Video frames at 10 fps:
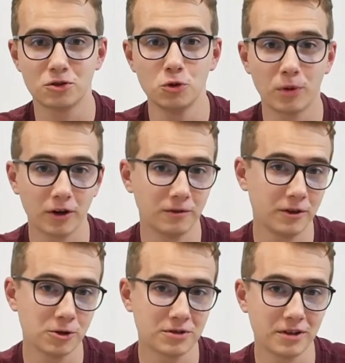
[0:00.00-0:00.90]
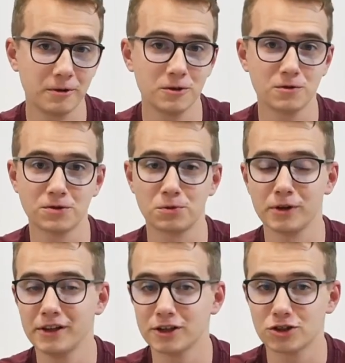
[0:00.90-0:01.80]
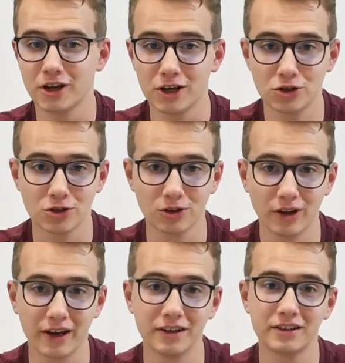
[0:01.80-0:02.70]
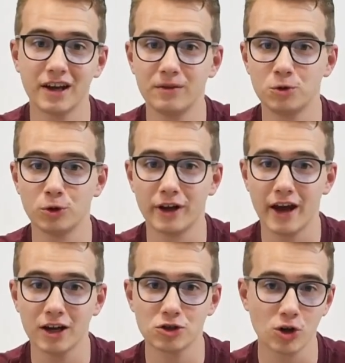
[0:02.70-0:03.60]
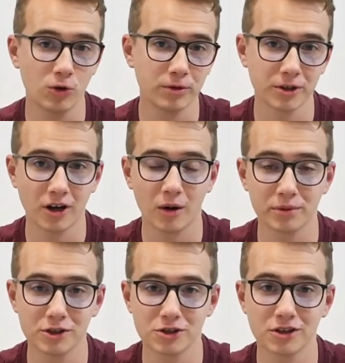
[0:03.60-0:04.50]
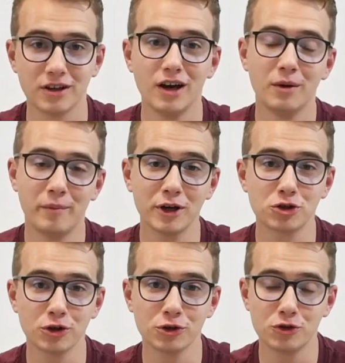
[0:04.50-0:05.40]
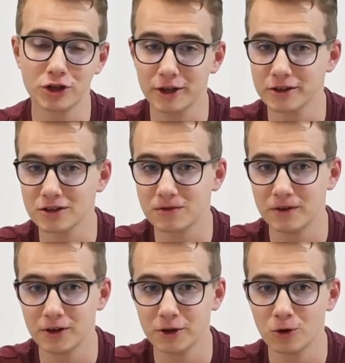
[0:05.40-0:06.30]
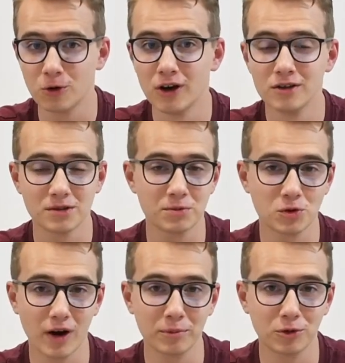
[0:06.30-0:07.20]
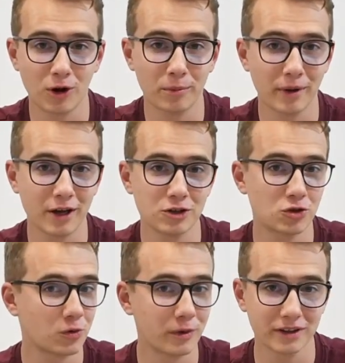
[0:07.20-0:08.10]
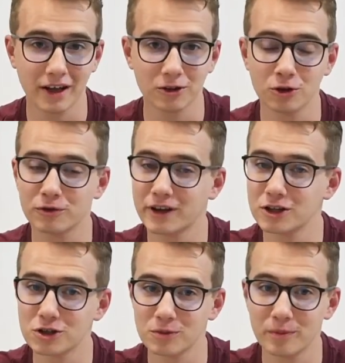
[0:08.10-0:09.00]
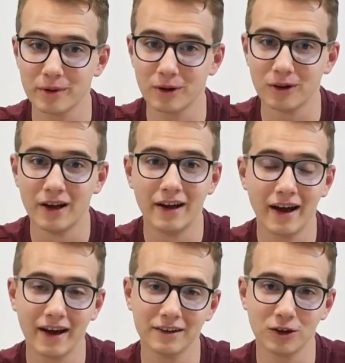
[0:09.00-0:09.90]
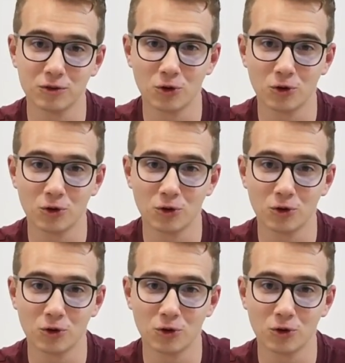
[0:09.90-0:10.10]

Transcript: 2-part video series was really educational and it gave you an edge over the competition, make sure you share this video, subscribe to our page, ring that notification bell, and of